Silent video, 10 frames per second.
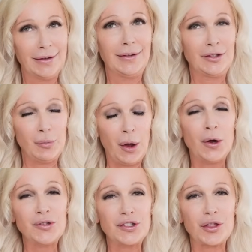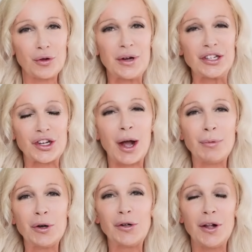to post 3
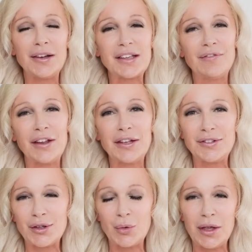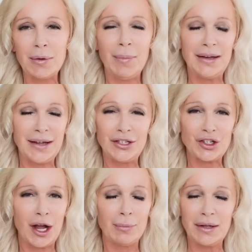shop your closet videos a week. My day
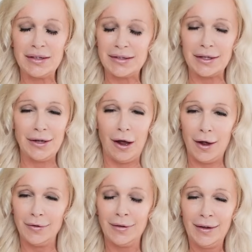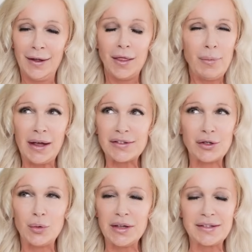job is not, the past
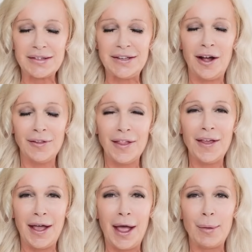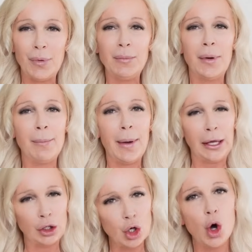2 weeks has not let that happen, but
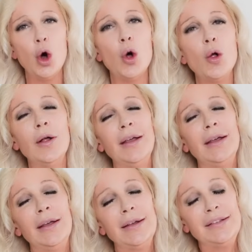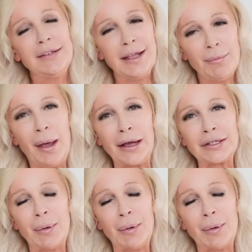my goal is to get back to